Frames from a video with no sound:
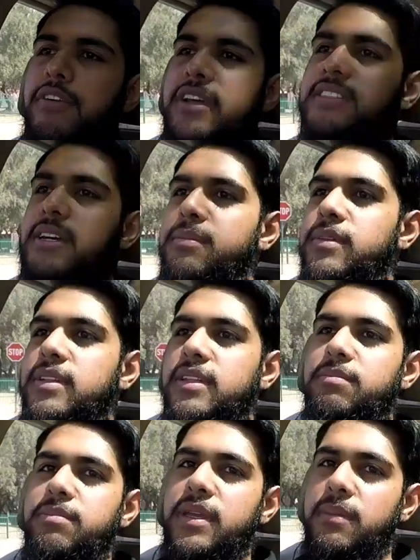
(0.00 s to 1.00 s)
example, the
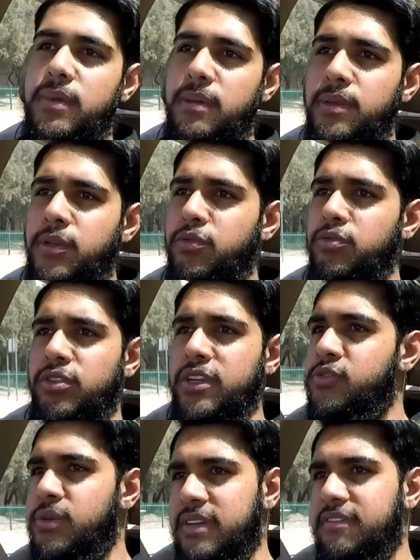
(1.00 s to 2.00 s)
BMW
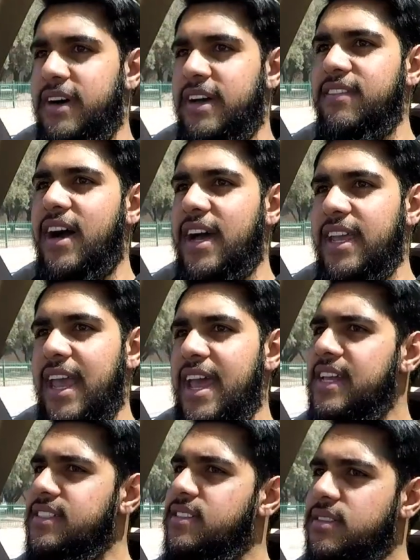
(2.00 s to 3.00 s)

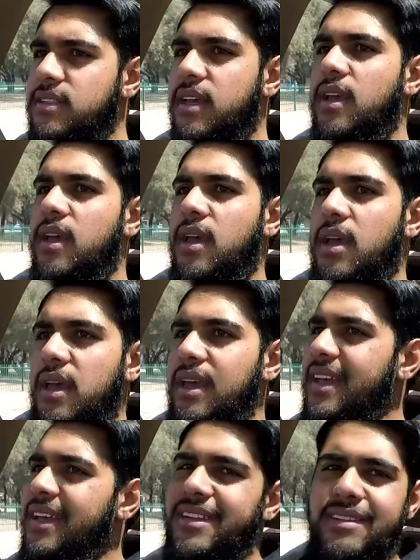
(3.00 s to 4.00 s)
325iS.
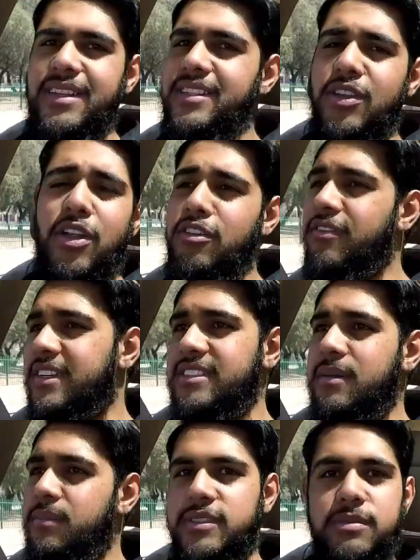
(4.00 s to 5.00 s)
There's a lot of
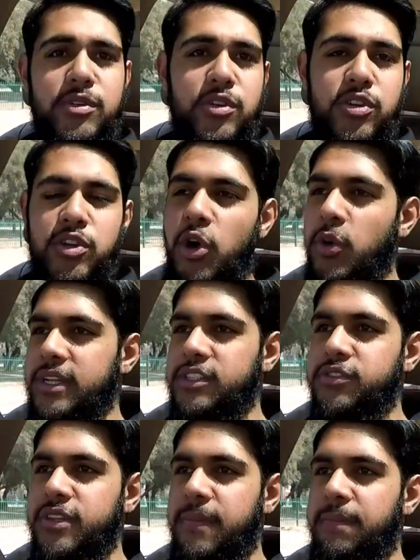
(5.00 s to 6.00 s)
examples. I'm not going to go
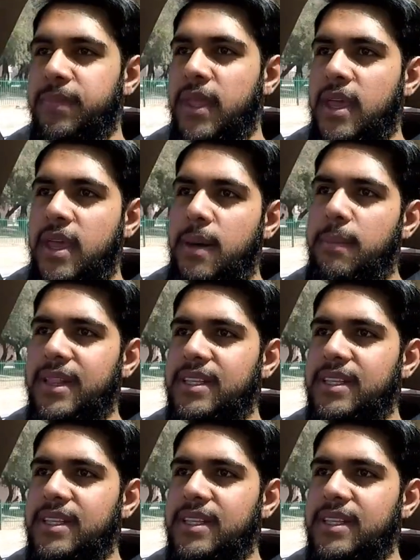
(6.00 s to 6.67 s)
into them. But the